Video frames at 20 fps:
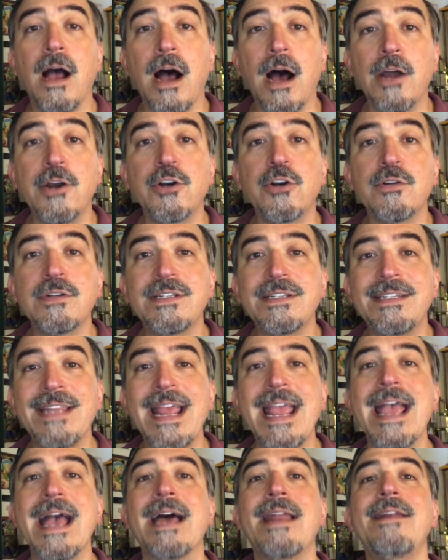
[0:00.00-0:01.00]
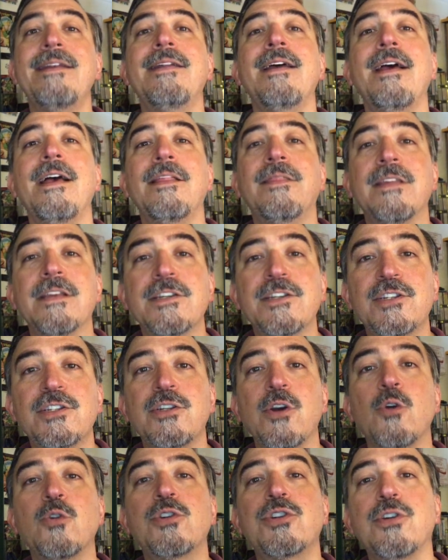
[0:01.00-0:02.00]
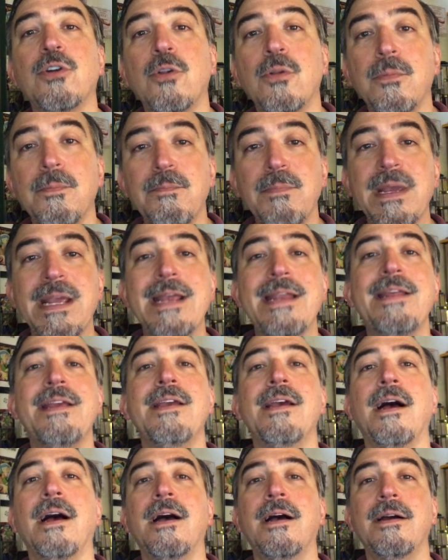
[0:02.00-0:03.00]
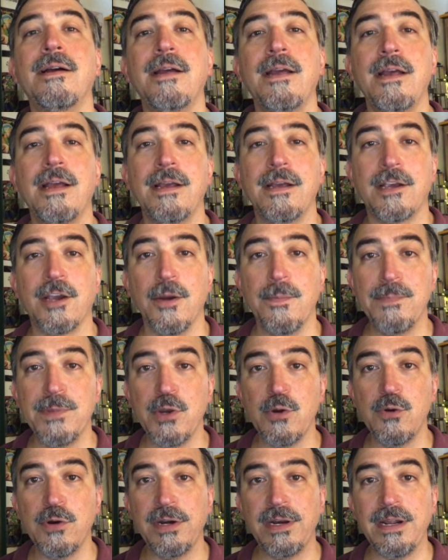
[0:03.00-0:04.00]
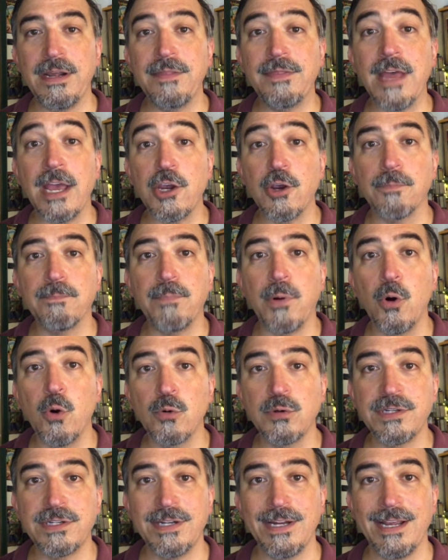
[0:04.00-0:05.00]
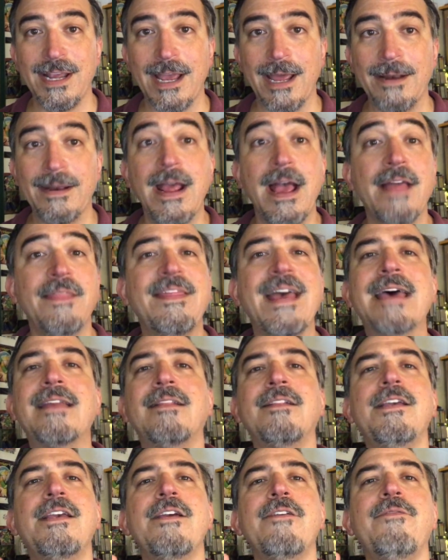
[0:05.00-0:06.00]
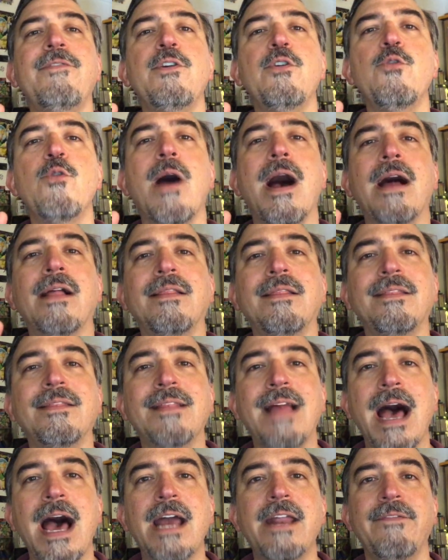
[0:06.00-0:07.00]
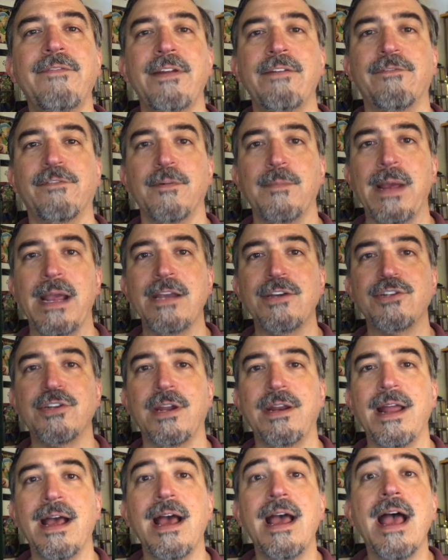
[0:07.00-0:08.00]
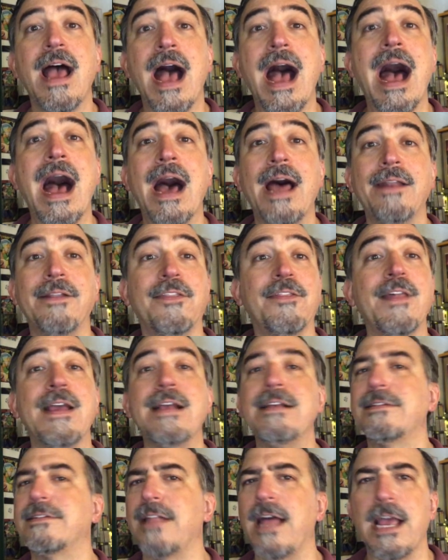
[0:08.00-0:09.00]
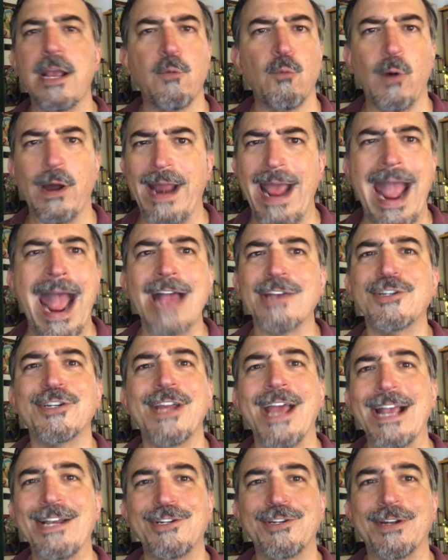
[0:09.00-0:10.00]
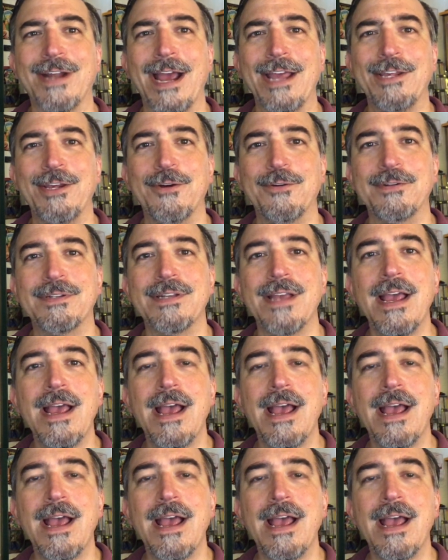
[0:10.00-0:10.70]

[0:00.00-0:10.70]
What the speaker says: Understand the social media community that you're posting in. That'll give you a lot of information on things like what hashtag should I use,